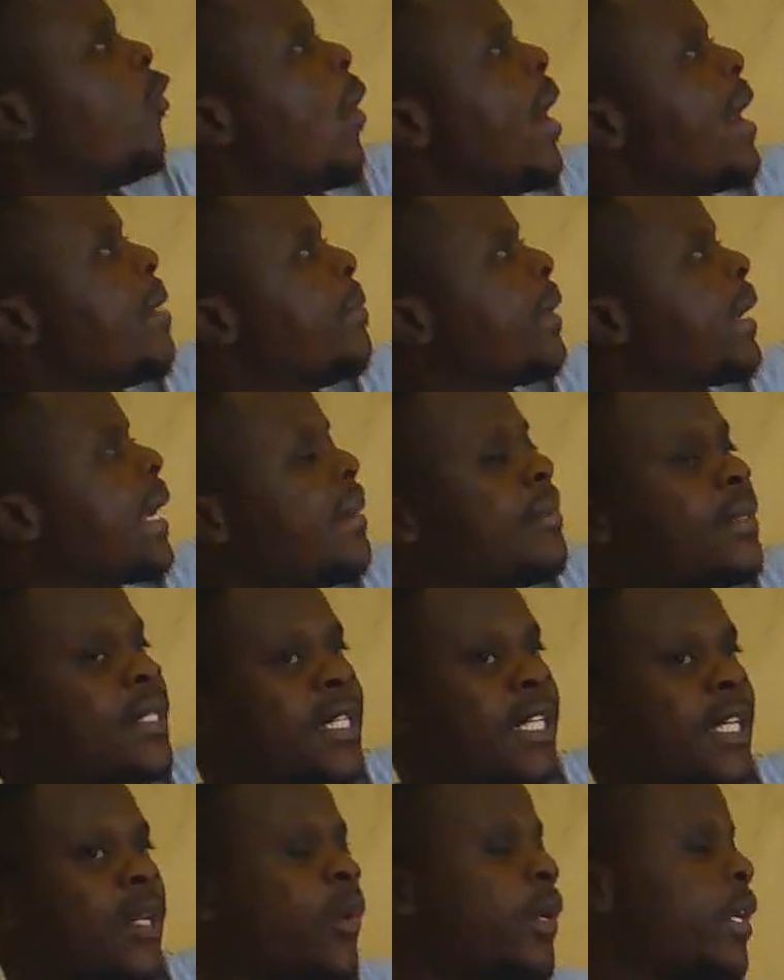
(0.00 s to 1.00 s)
y becomes
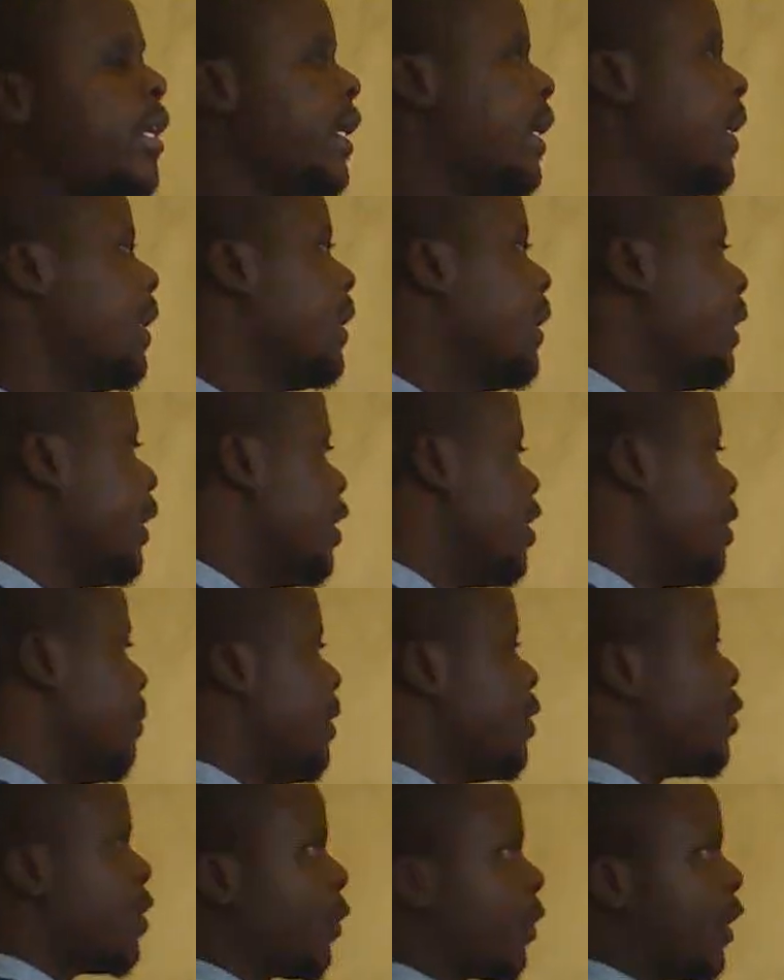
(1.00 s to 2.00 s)
0 here, it
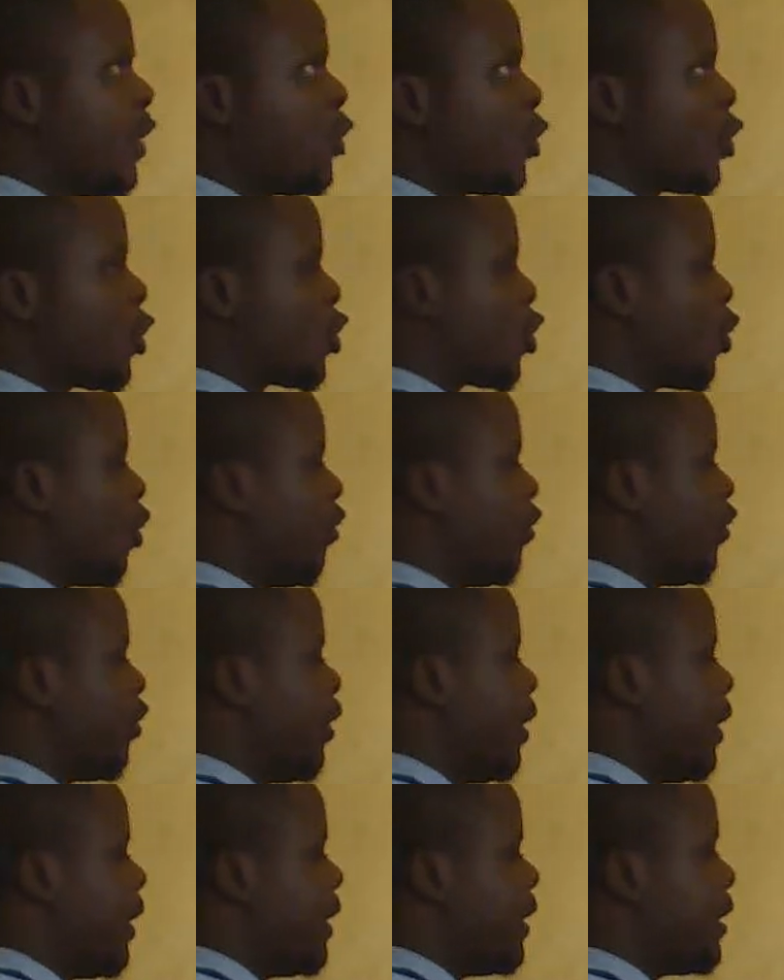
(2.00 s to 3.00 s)
means we're going to
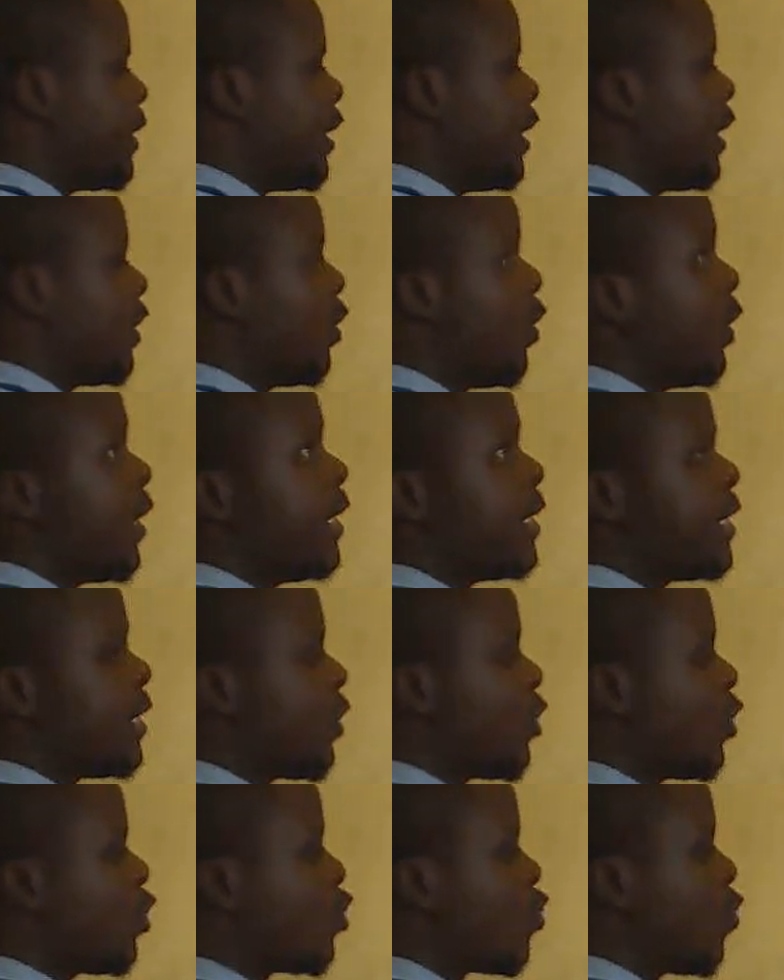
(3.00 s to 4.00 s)
solve 0 is
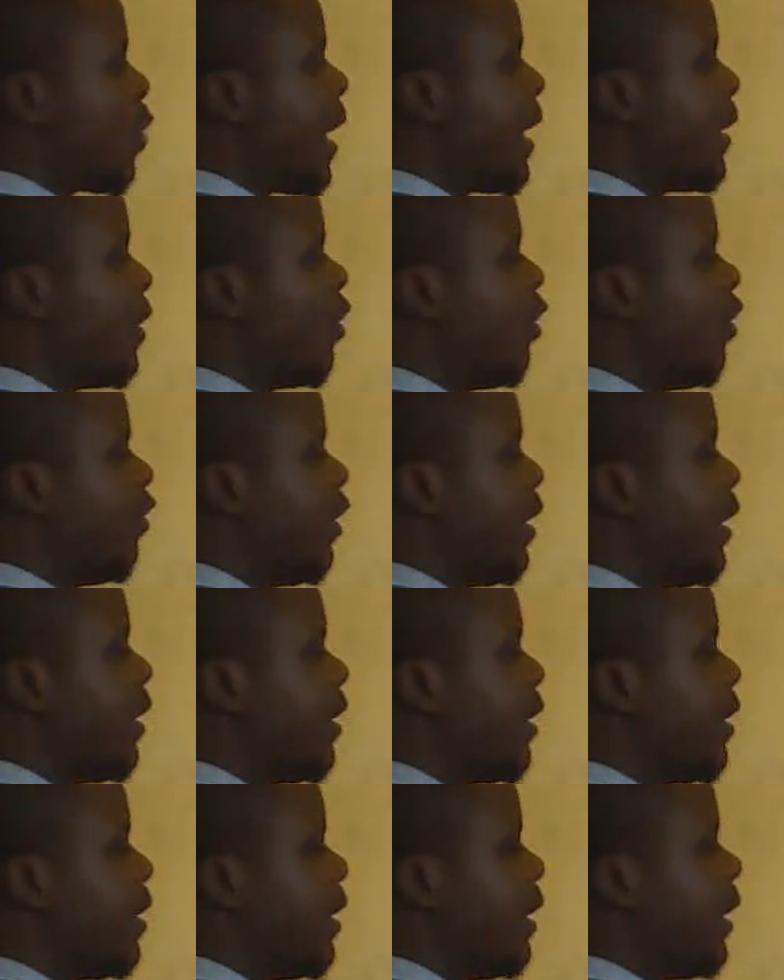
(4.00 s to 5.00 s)
equal to 1 over
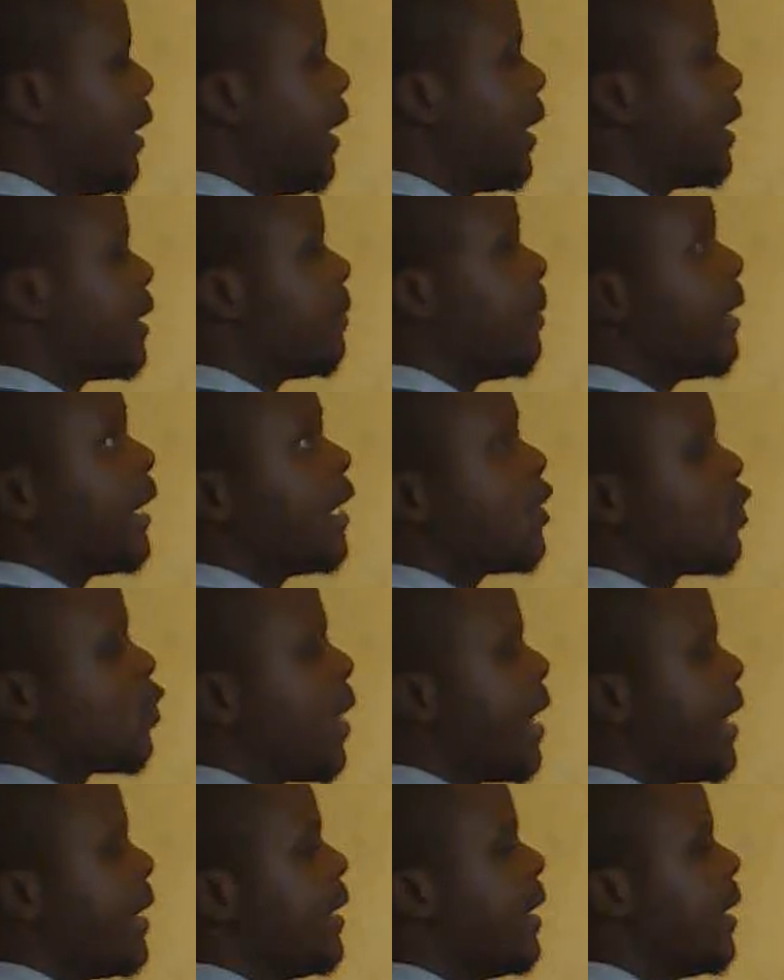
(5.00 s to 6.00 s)
x minus
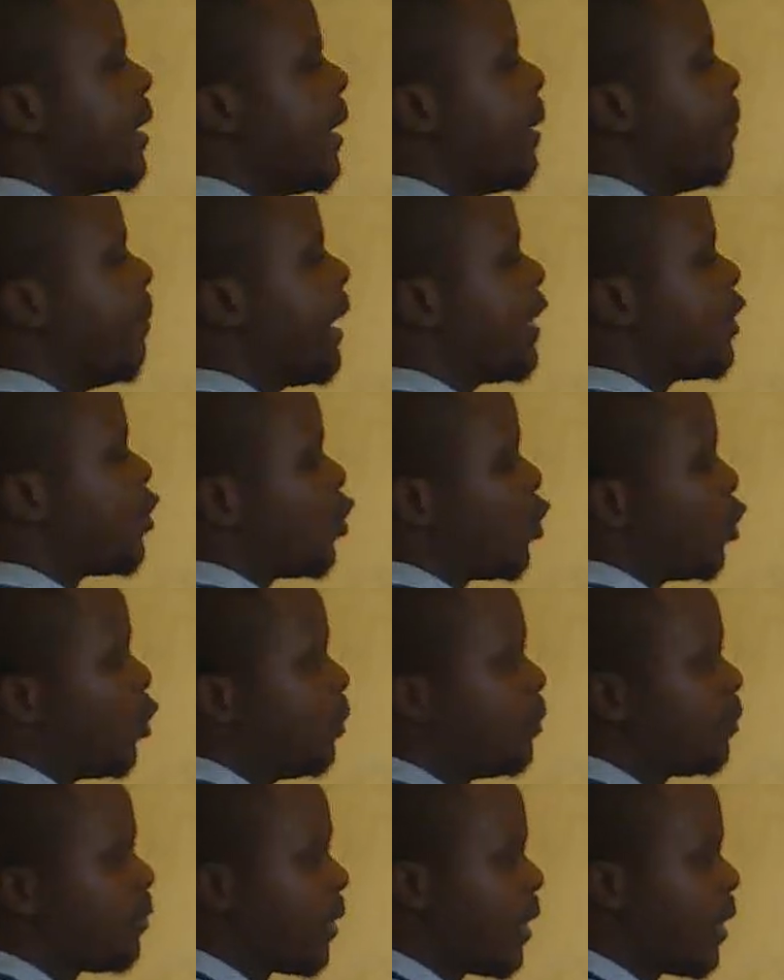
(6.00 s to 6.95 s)
1 plus 2.